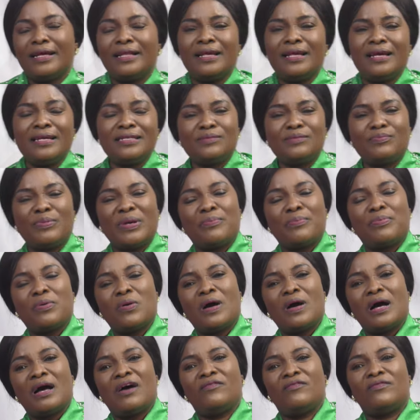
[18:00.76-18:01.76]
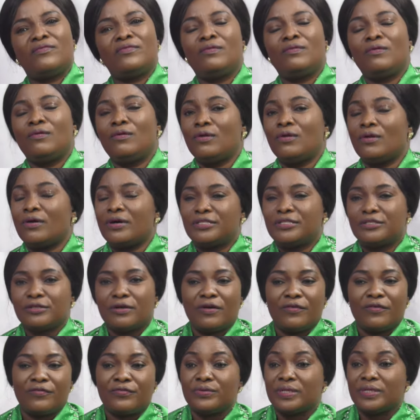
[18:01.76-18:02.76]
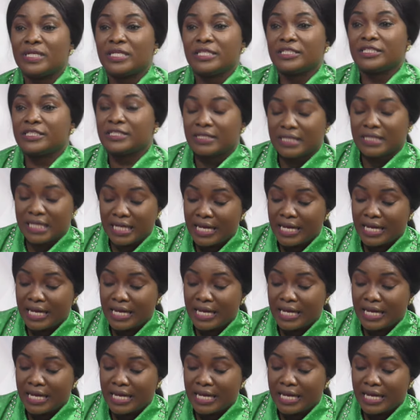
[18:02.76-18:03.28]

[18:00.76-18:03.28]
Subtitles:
these people have lot of relation.